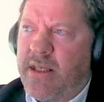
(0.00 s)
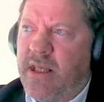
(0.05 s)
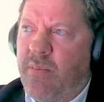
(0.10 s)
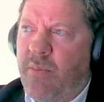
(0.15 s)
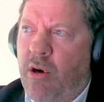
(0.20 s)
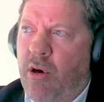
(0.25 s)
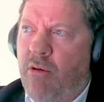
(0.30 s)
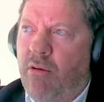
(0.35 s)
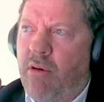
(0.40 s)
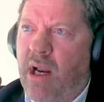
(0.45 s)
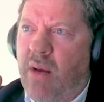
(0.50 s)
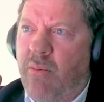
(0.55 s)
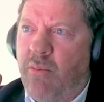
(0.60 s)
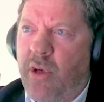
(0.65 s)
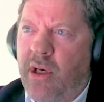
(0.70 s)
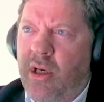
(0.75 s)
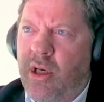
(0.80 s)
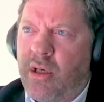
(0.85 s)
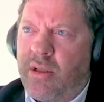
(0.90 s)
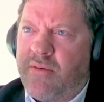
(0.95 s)
of the program
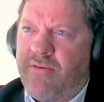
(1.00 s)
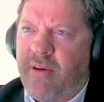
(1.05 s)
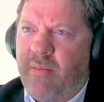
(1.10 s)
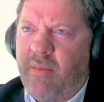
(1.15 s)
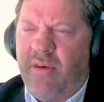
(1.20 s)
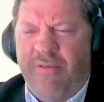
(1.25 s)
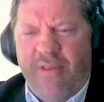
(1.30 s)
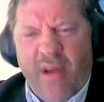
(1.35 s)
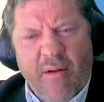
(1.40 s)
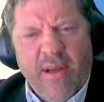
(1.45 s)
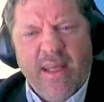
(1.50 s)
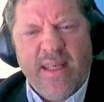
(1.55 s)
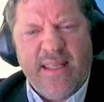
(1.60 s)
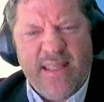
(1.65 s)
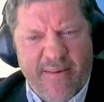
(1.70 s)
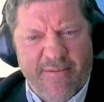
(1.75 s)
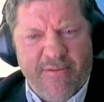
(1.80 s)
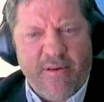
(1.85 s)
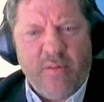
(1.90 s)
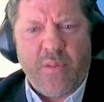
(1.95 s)
were looked from a very
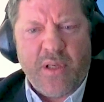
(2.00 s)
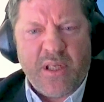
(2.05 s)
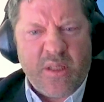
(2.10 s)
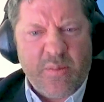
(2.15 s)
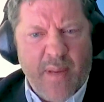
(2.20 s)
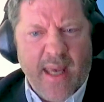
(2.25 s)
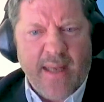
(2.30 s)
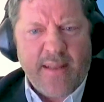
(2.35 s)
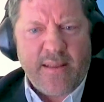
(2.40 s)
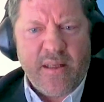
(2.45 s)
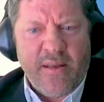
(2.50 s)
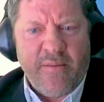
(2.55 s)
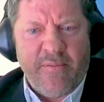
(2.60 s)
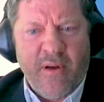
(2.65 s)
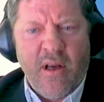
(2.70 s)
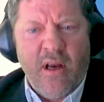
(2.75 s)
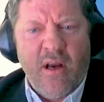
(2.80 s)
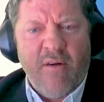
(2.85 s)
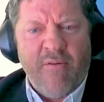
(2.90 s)
different perspective